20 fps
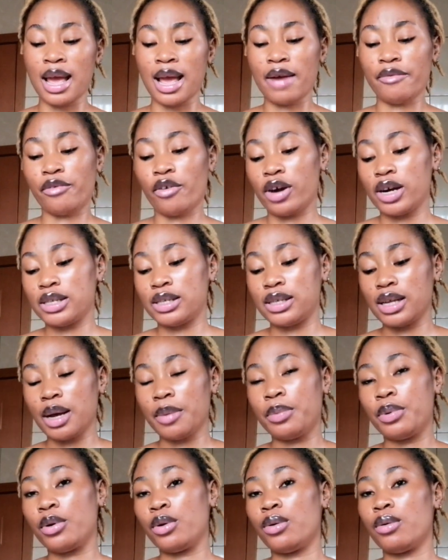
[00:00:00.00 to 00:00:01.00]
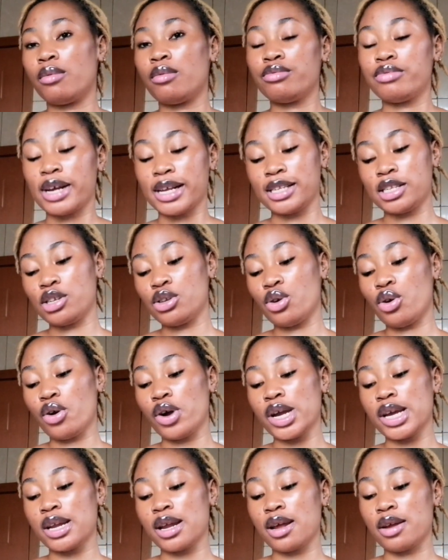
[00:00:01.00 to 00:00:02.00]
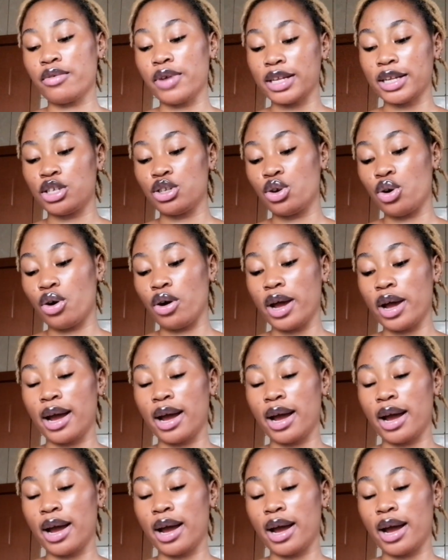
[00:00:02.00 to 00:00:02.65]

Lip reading: For example, retinol